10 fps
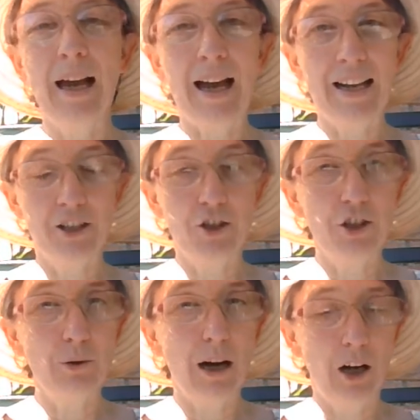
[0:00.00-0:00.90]
And
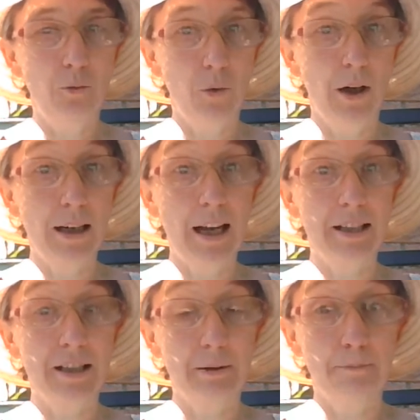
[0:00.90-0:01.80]
do our homework
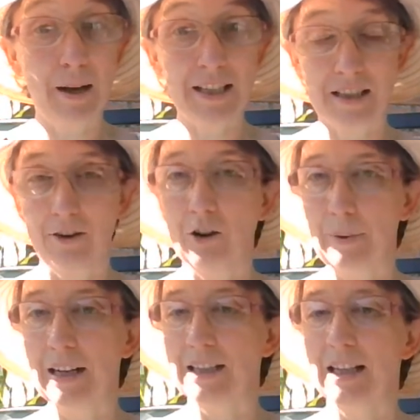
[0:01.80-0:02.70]
to the best of our
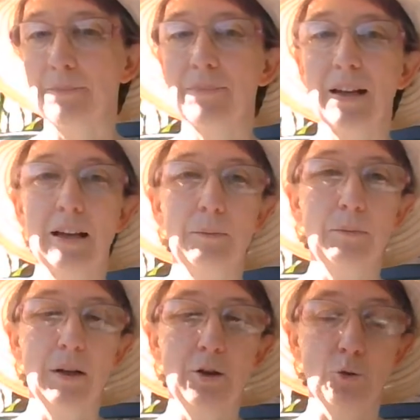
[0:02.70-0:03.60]
ability
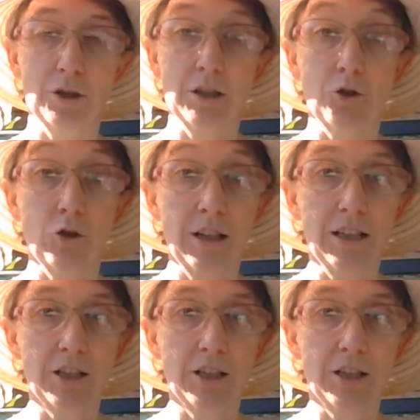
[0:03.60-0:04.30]
in order to try and